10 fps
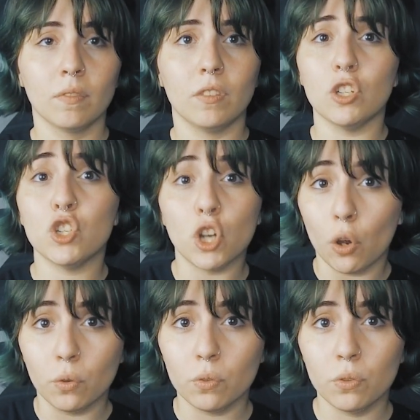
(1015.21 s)

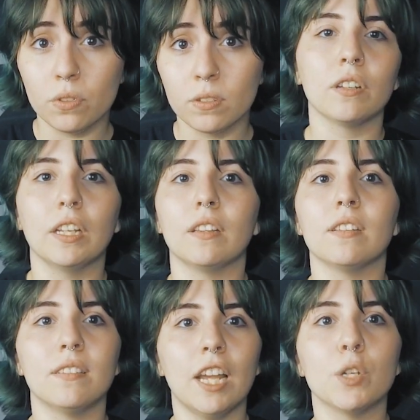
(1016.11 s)
shows, like the
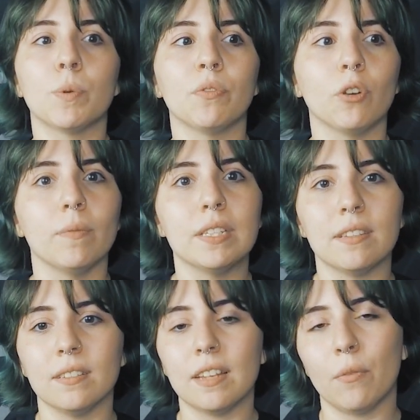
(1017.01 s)
stage
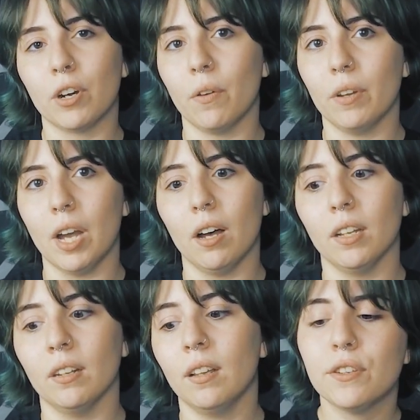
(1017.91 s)
performances that were going
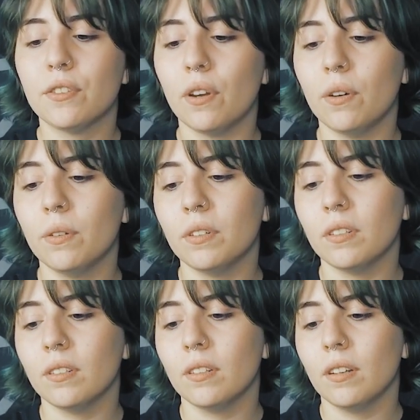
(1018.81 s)
on. So
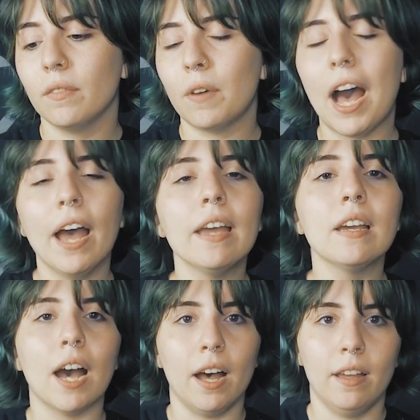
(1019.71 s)
I
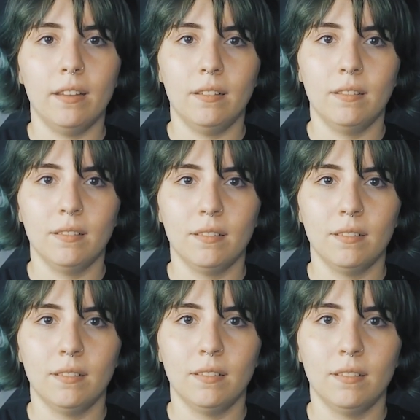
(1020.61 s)
got
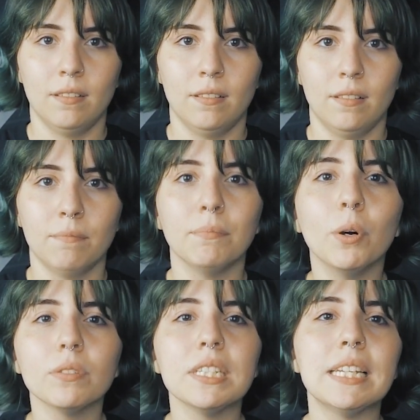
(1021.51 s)

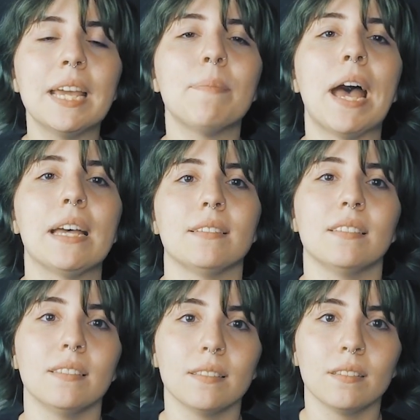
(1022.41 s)
multi-day
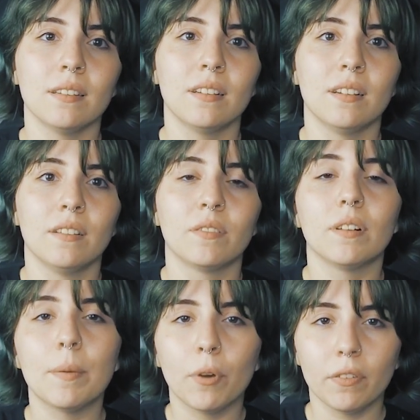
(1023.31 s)
passes for
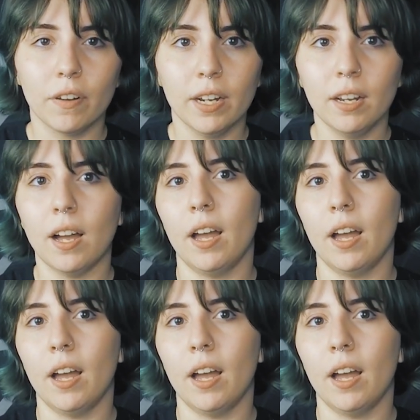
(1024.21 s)
my boyfriend and I.